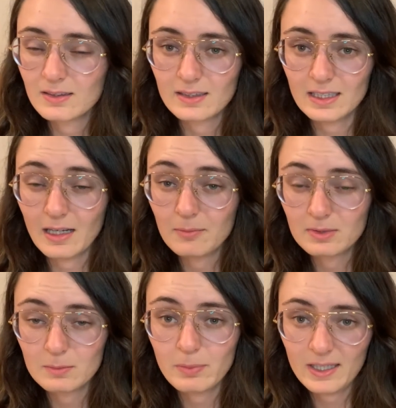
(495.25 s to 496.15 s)
I'm
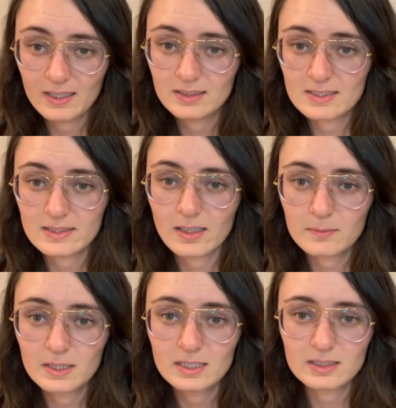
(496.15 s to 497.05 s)
comparing the stock
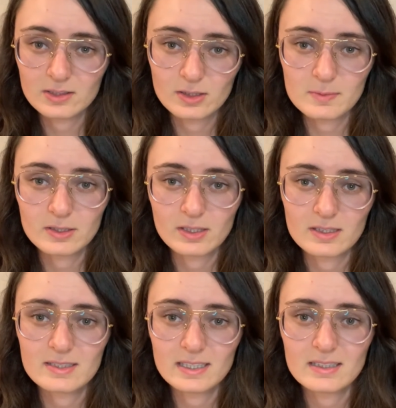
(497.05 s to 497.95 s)
market to
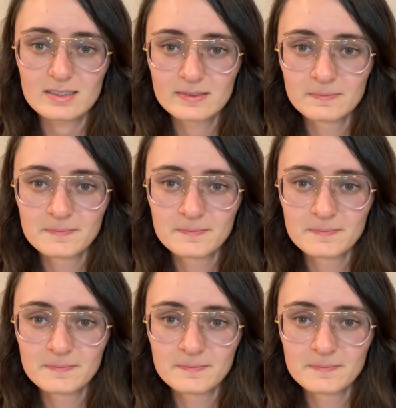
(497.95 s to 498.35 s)
cryptocurrencies.